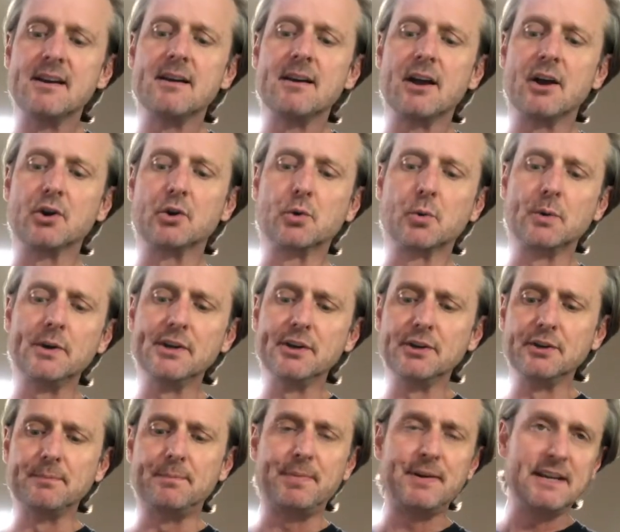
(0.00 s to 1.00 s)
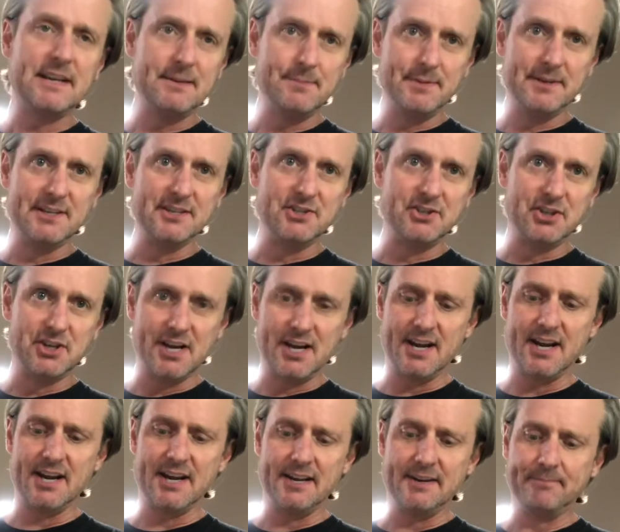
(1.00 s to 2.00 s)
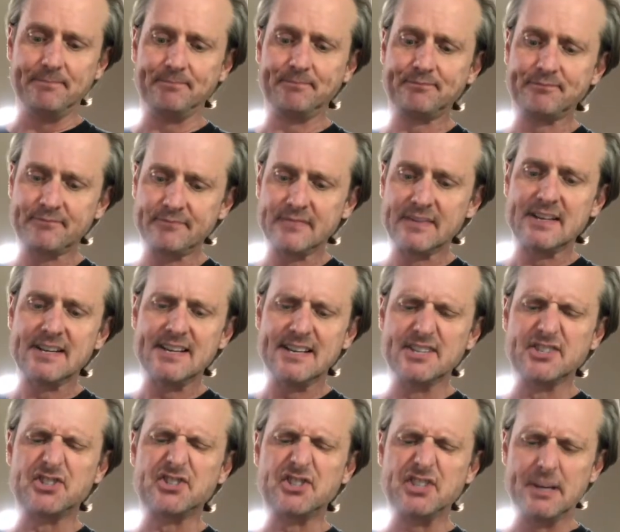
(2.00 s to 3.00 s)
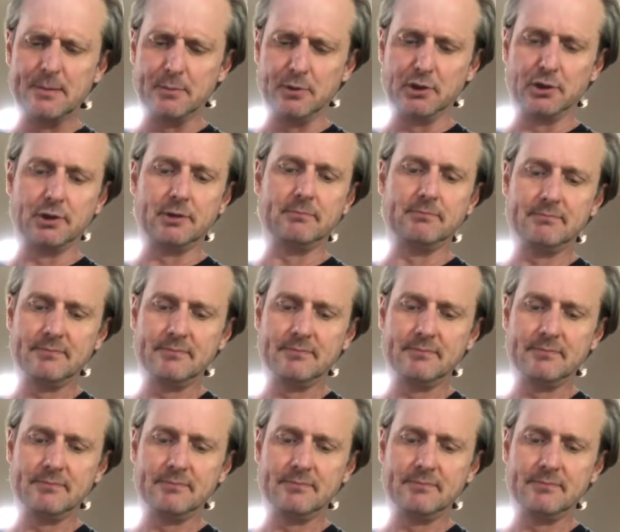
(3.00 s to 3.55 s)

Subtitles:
A grilled PB&J is similar.